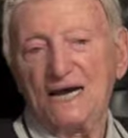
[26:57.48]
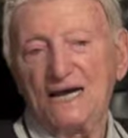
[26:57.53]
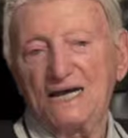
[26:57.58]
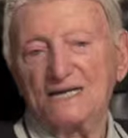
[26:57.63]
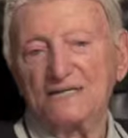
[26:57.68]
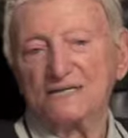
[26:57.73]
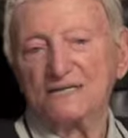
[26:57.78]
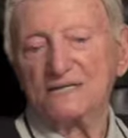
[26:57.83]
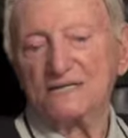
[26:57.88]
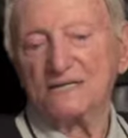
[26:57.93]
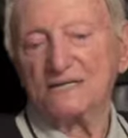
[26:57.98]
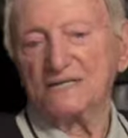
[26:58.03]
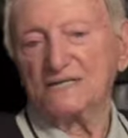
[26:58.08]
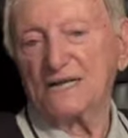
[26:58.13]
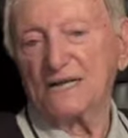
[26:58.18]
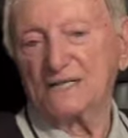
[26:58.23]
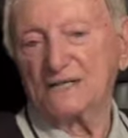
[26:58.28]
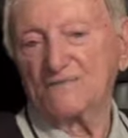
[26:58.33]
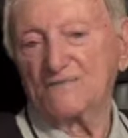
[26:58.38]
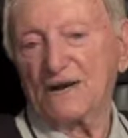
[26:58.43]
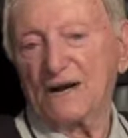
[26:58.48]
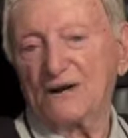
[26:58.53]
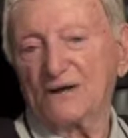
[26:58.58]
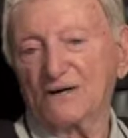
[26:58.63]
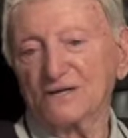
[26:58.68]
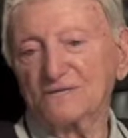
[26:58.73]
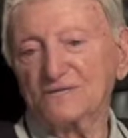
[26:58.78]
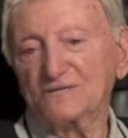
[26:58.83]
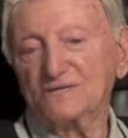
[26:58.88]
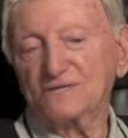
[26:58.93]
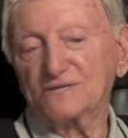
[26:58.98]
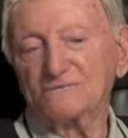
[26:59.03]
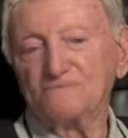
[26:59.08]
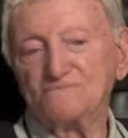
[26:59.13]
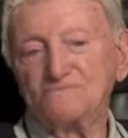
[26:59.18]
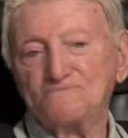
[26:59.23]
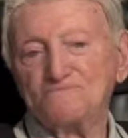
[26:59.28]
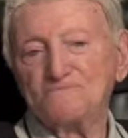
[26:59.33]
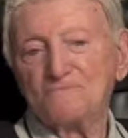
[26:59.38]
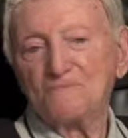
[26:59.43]
and uh, another barracks.
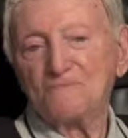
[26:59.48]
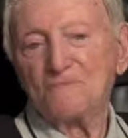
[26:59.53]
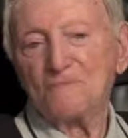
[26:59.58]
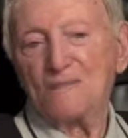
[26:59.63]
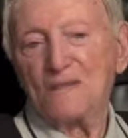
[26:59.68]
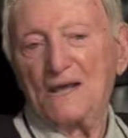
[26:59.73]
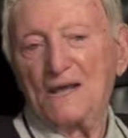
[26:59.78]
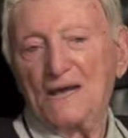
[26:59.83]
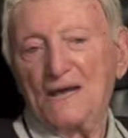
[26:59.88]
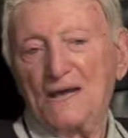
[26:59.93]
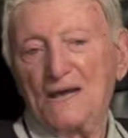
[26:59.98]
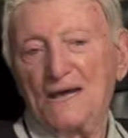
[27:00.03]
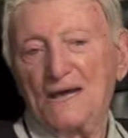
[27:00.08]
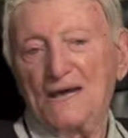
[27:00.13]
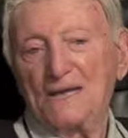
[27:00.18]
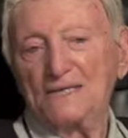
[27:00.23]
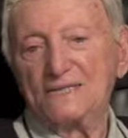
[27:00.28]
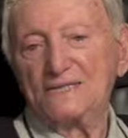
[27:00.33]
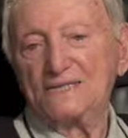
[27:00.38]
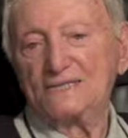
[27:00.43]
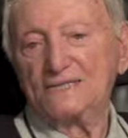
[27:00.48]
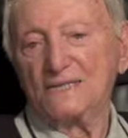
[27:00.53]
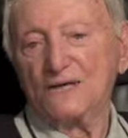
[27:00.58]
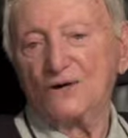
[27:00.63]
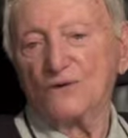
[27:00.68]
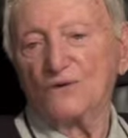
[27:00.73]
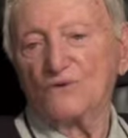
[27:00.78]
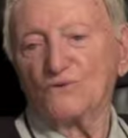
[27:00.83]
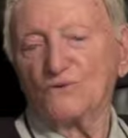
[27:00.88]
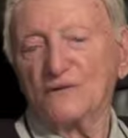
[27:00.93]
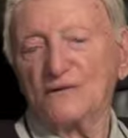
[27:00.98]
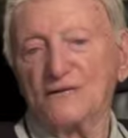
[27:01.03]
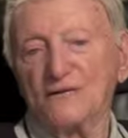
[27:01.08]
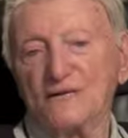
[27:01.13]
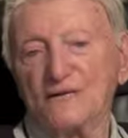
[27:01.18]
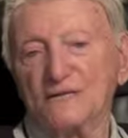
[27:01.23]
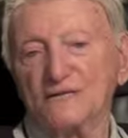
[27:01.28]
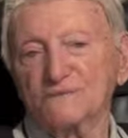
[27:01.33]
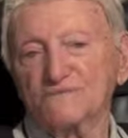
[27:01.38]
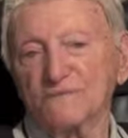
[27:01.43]
And so
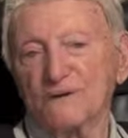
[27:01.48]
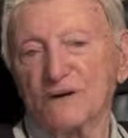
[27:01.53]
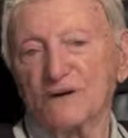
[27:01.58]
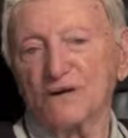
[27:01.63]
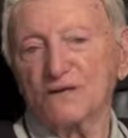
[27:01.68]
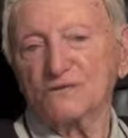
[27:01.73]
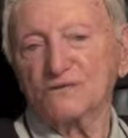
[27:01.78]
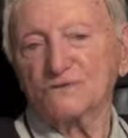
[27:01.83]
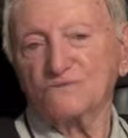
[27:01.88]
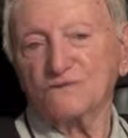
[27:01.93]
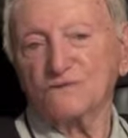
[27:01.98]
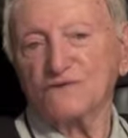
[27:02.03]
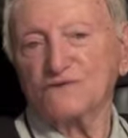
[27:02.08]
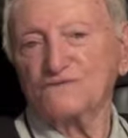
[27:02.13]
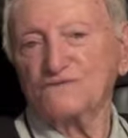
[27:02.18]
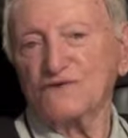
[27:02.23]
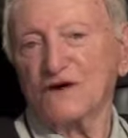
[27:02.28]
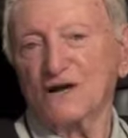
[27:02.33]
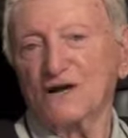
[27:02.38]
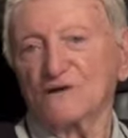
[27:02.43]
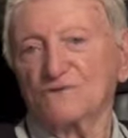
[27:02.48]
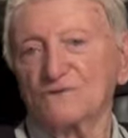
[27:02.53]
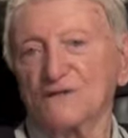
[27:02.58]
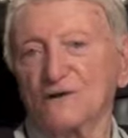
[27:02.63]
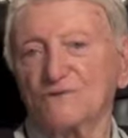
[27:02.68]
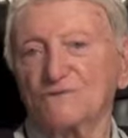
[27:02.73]
in this barracks was a fellow